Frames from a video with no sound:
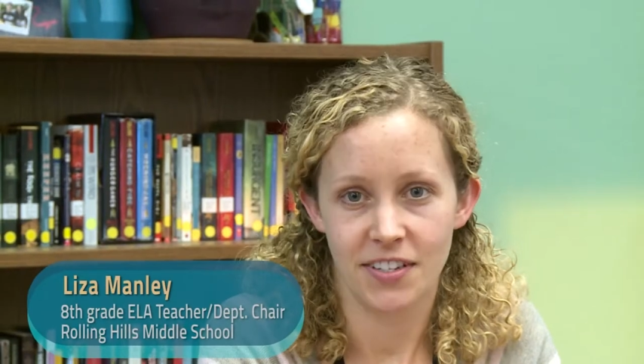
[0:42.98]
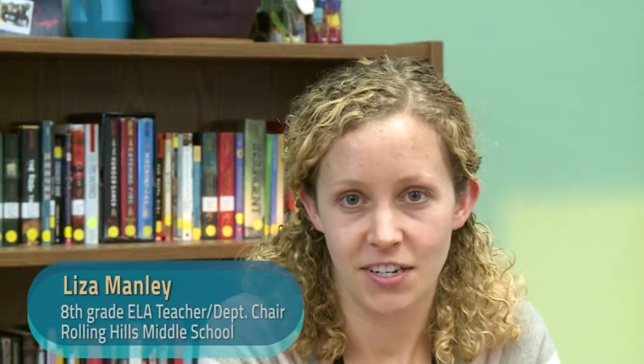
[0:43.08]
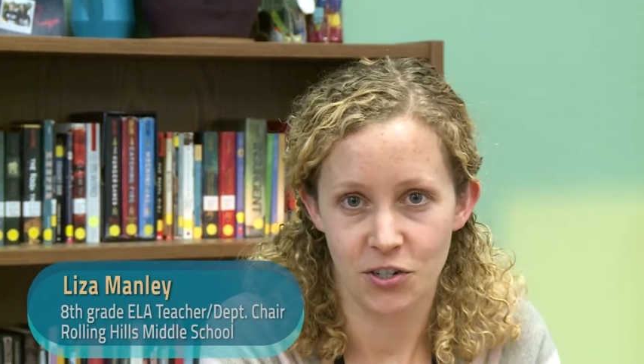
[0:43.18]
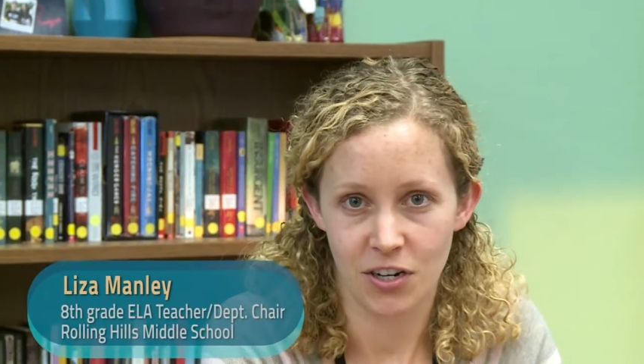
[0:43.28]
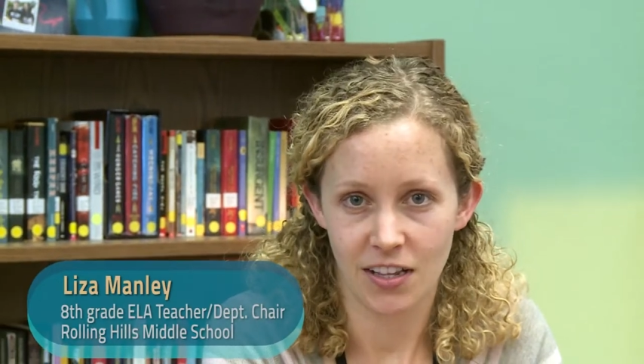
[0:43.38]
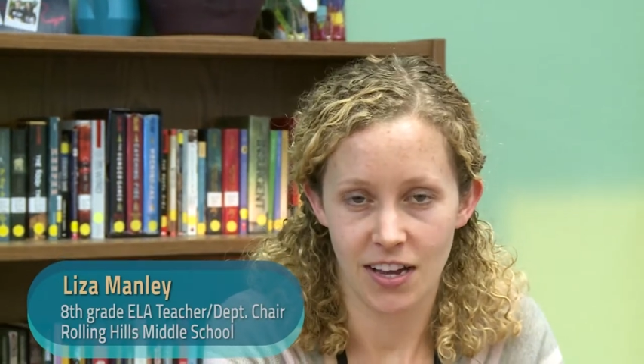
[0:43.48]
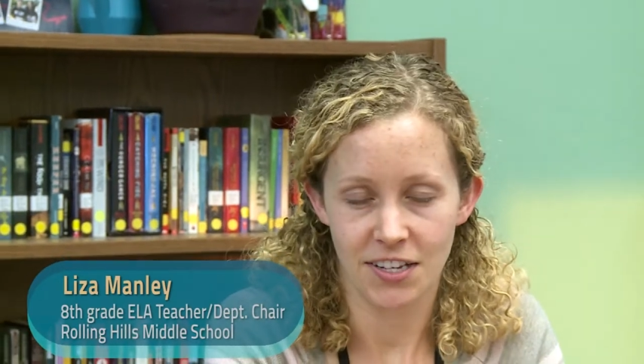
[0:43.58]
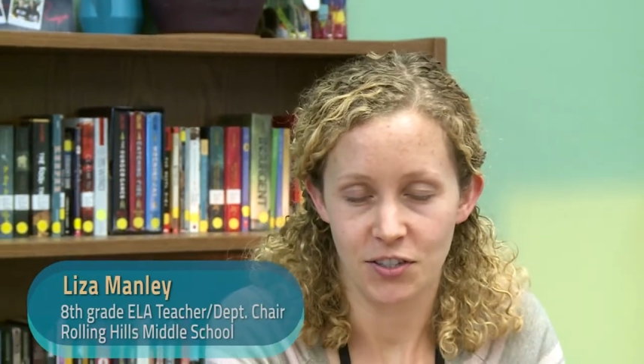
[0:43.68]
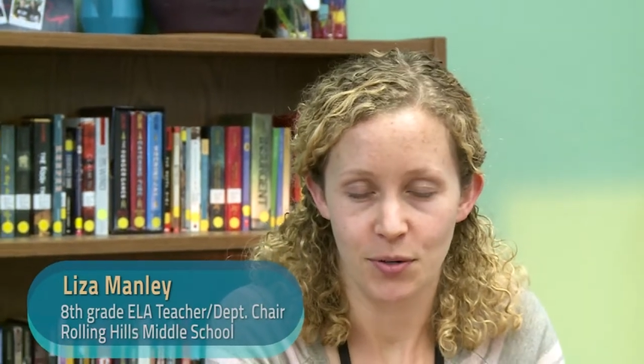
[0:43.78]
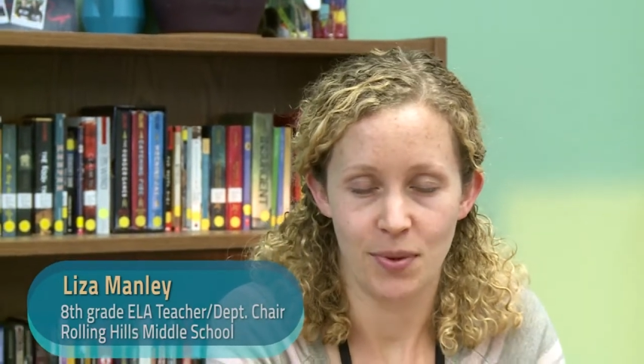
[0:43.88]
century
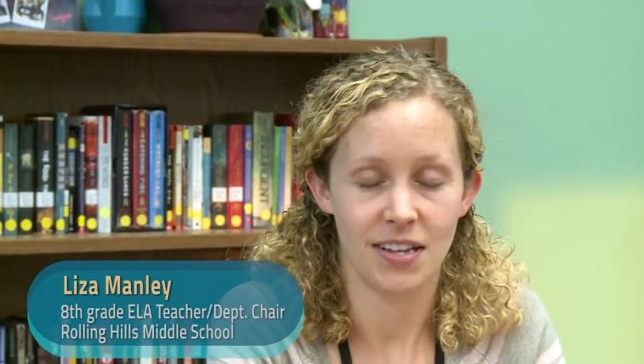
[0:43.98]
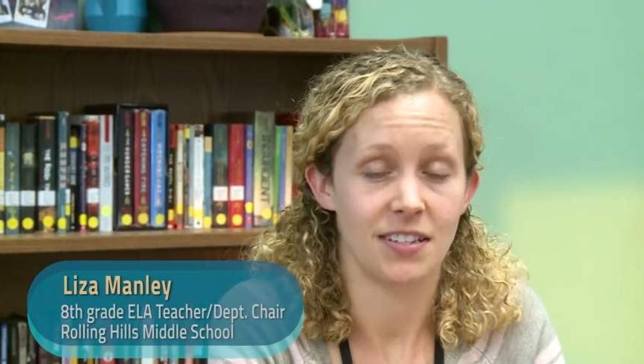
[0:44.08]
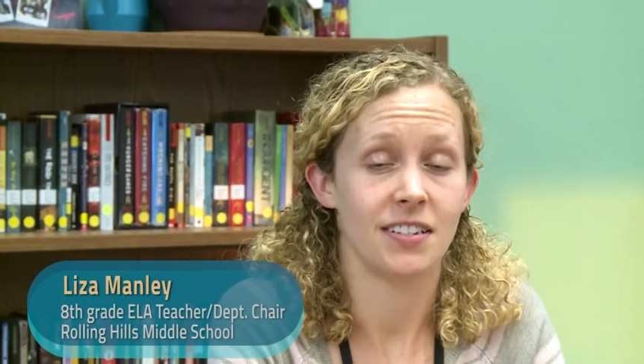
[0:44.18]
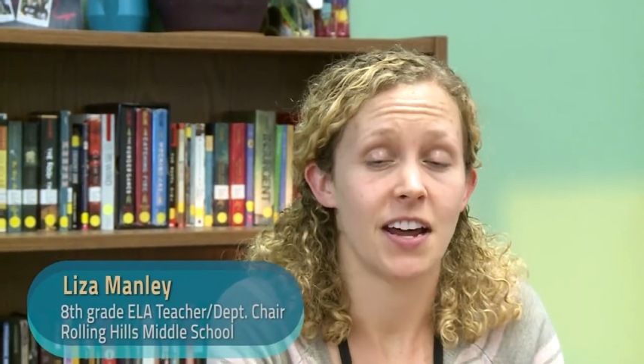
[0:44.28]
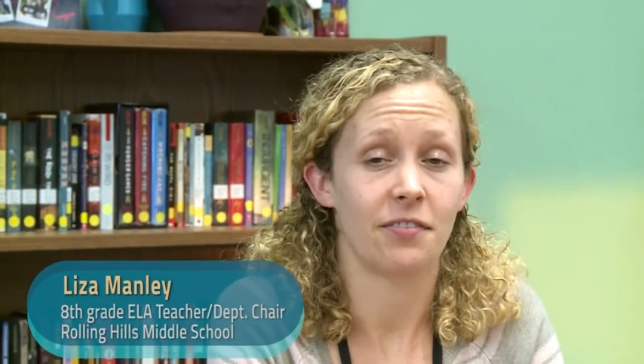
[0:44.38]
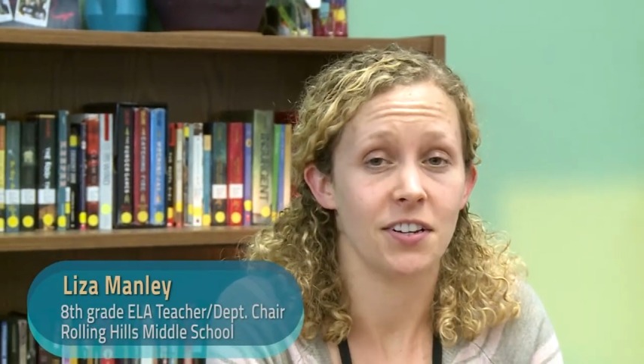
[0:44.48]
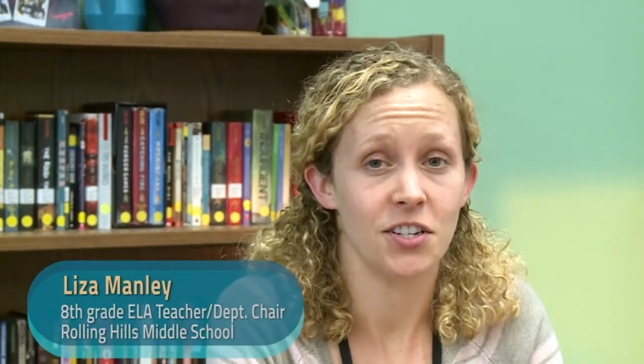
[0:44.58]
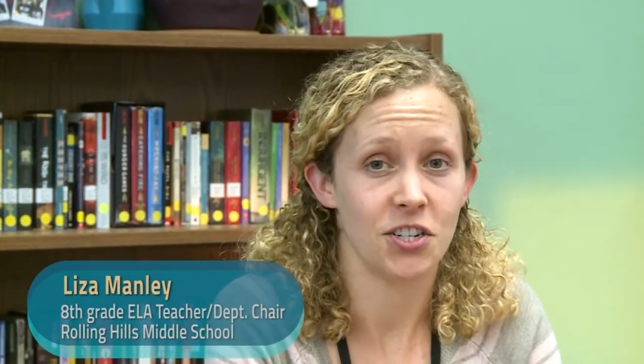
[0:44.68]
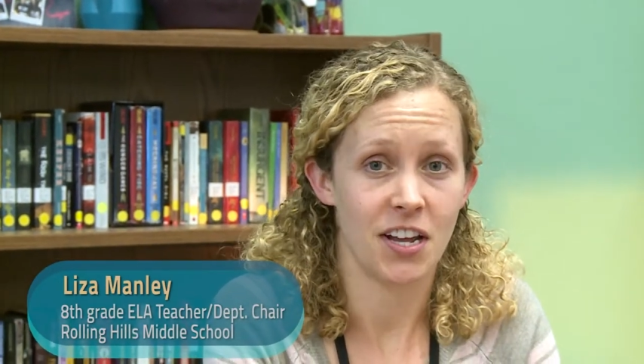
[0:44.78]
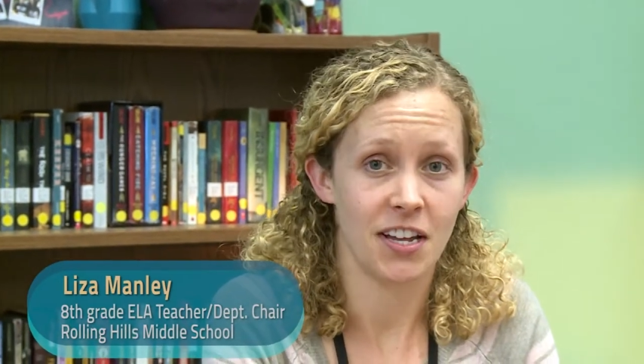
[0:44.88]
classroom has
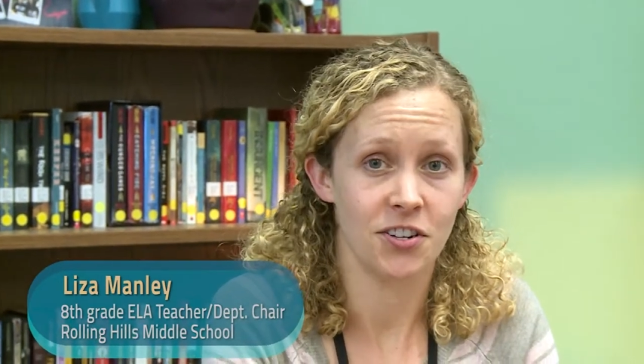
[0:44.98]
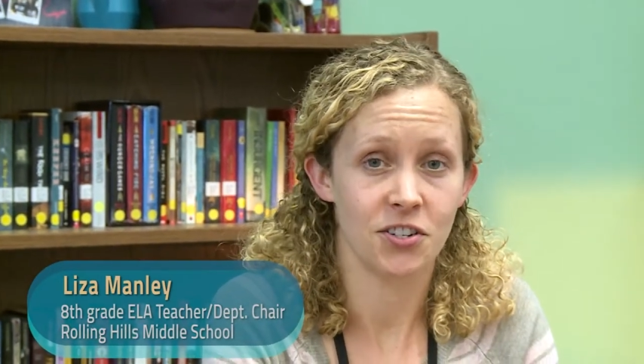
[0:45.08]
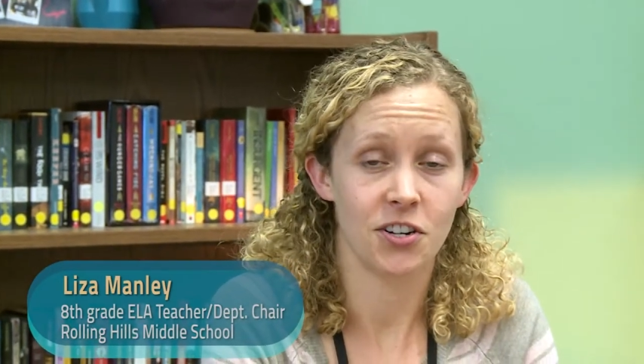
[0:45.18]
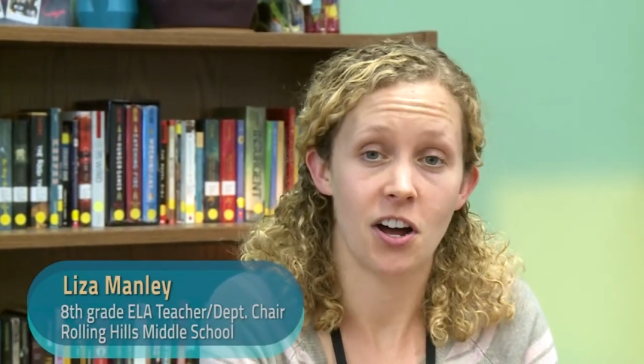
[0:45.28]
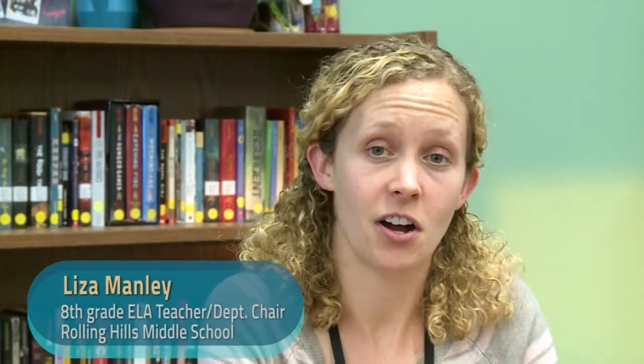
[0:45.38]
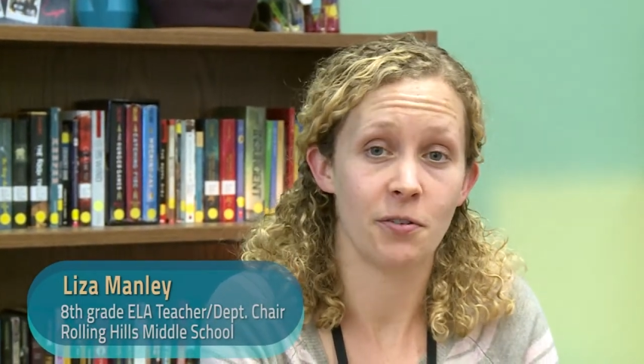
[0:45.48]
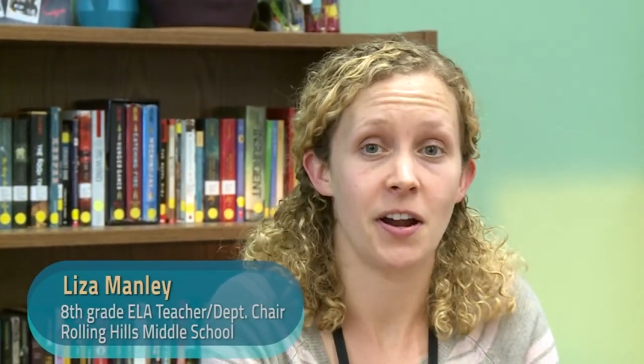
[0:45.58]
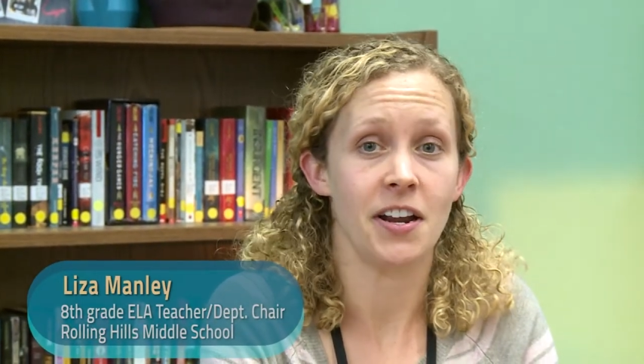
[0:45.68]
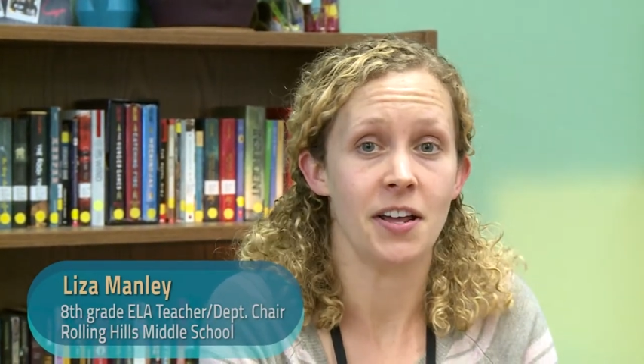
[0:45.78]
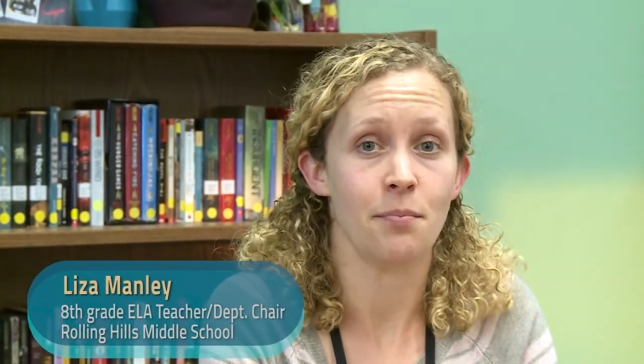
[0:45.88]
definitely changed
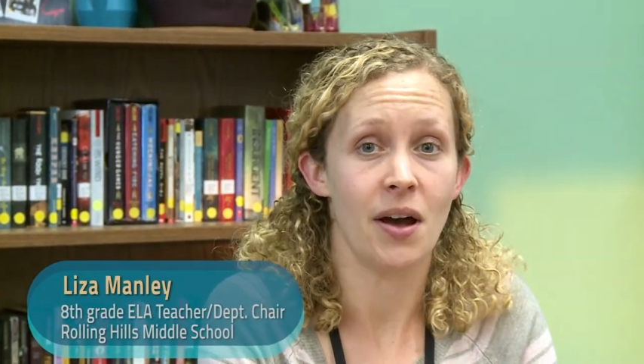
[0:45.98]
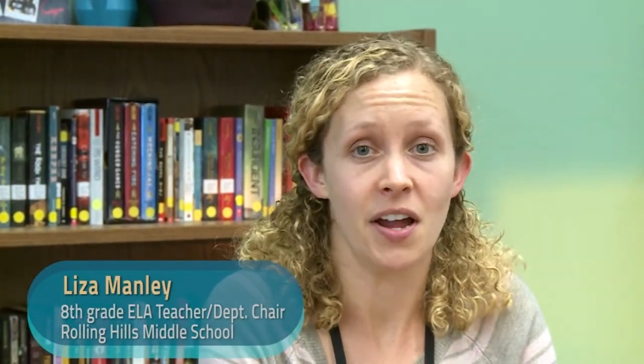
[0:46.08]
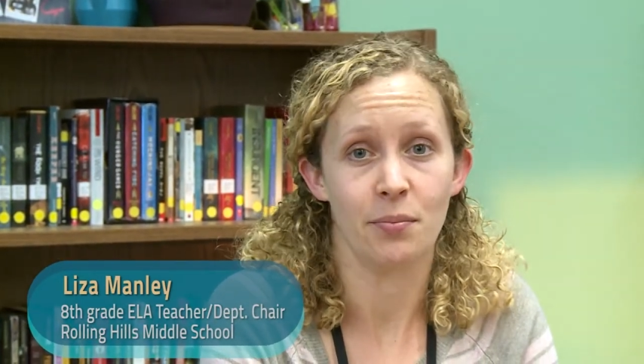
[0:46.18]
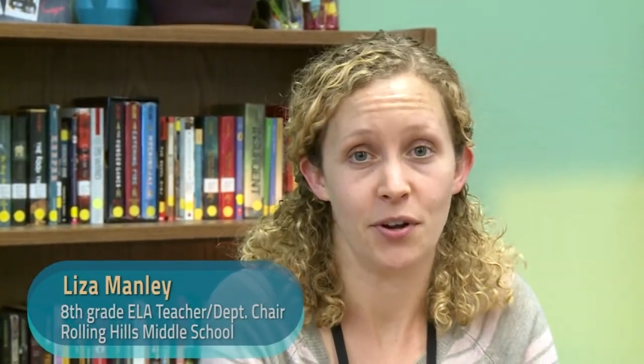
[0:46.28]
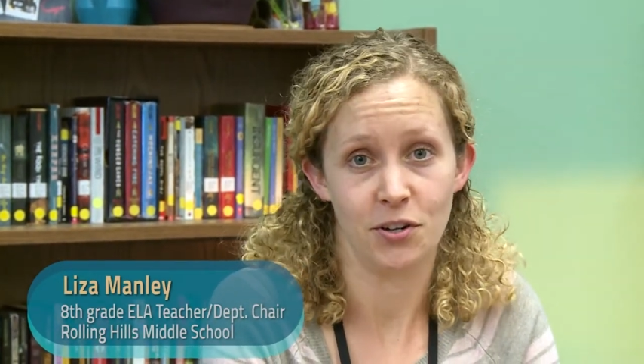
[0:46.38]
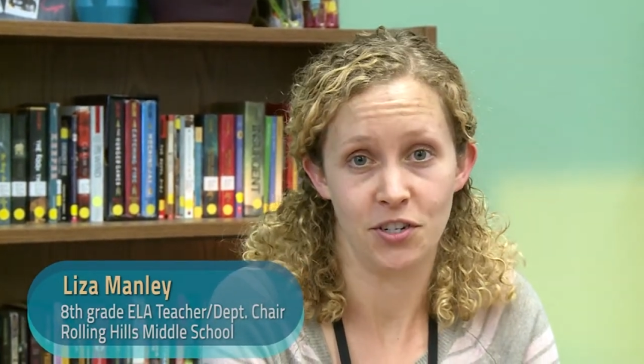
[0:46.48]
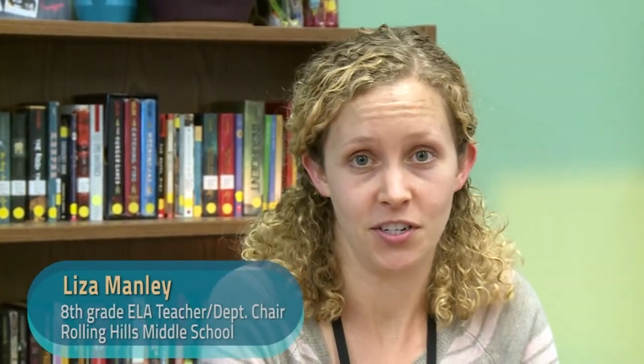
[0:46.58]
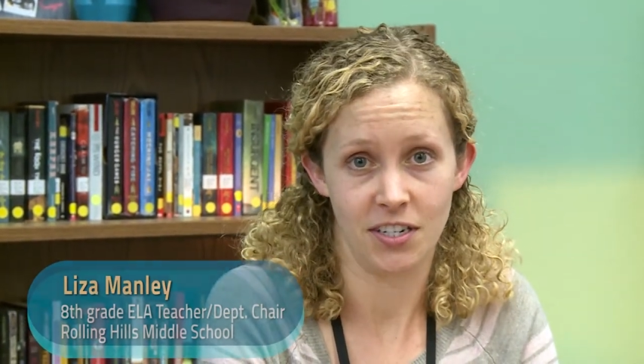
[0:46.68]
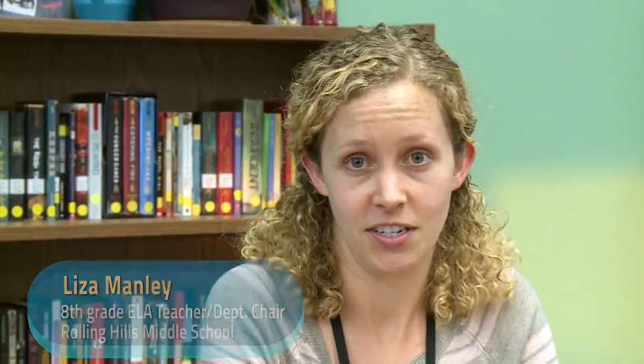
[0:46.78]
already my approach to